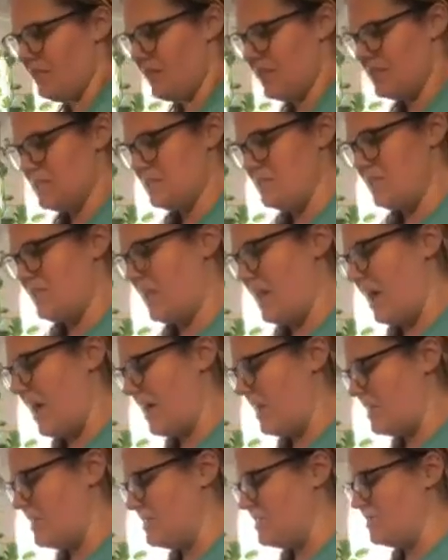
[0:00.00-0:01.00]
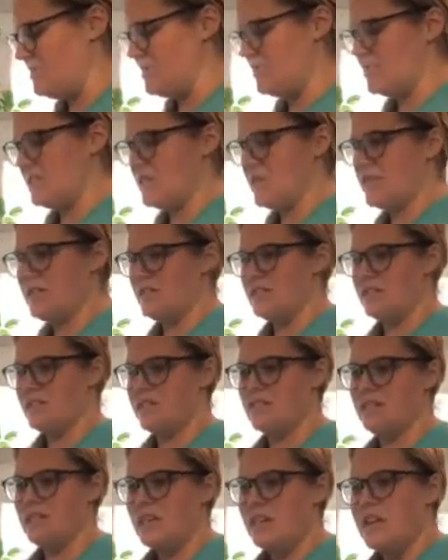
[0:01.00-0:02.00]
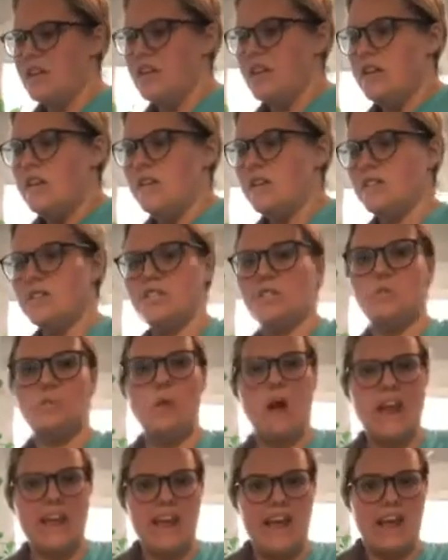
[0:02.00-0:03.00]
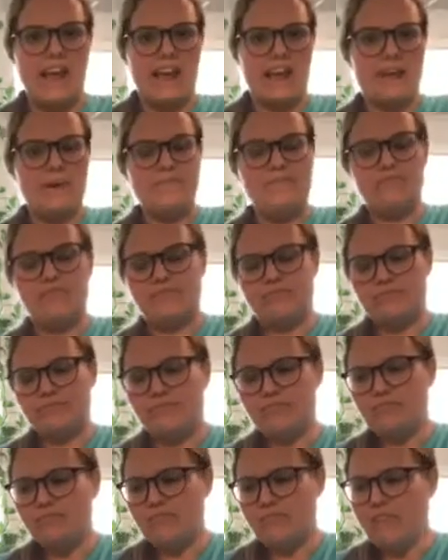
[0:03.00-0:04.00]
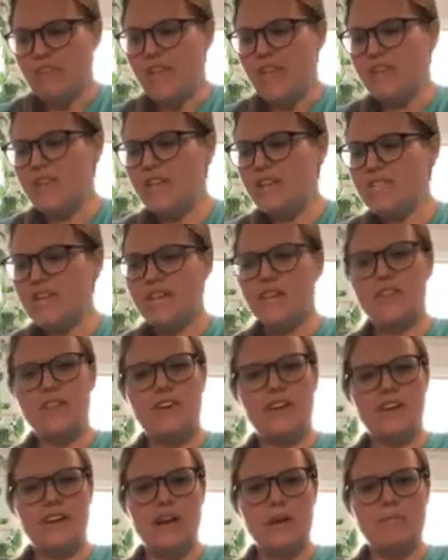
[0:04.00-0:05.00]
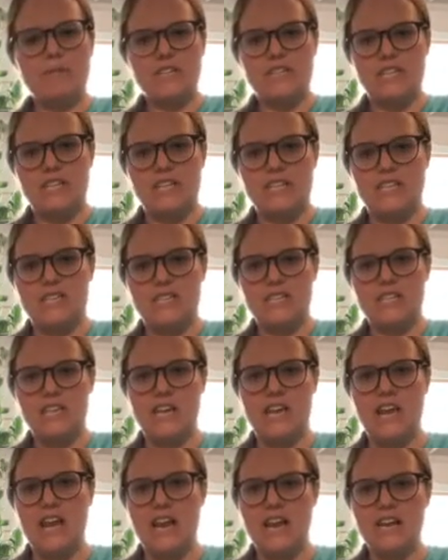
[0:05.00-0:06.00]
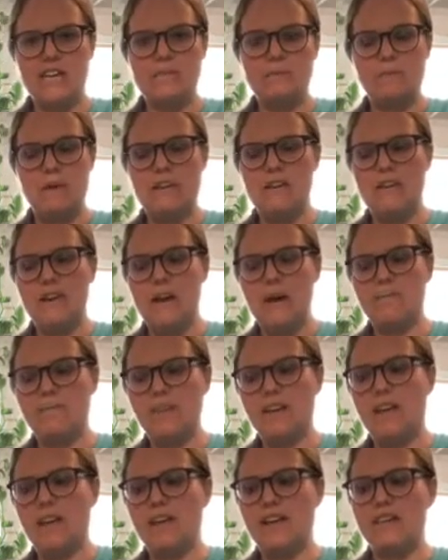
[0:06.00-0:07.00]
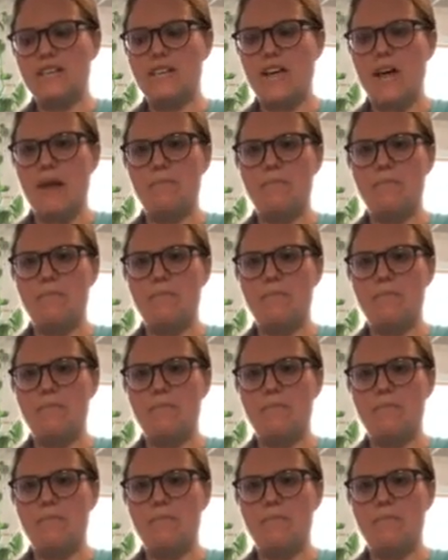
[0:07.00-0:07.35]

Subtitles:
recipe that I use is just 1 egg. I think it's like 1/3 cup of cheese, and I just beat it up. I like to add